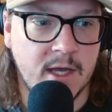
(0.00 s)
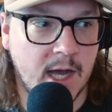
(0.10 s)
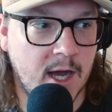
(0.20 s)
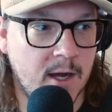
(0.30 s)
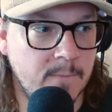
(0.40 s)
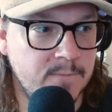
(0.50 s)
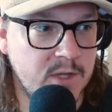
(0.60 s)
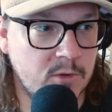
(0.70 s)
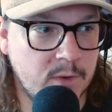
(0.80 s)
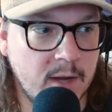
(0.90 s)

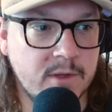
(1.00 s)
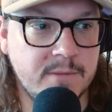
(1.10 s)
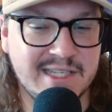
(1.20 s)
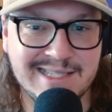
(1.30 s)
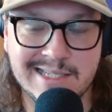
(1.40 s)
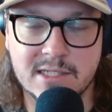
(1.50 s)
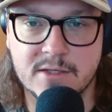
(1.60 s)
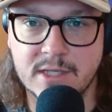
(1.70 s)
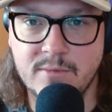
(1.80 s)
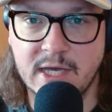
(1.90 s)
It'll probably be
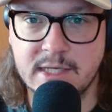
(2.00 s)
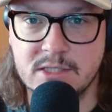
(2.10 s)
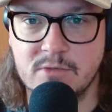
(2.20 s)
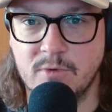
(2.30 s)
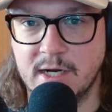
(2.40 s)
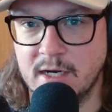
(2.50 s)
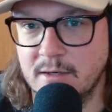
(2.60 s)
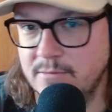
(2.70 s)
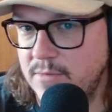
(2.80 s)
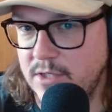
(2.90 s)
seasonally based
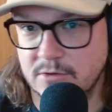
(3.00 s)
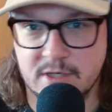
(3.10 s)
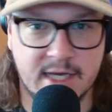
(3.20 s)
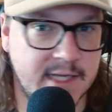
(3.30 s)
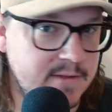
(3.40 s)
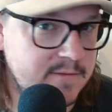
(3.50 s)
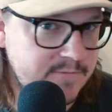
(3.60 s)
where you'll get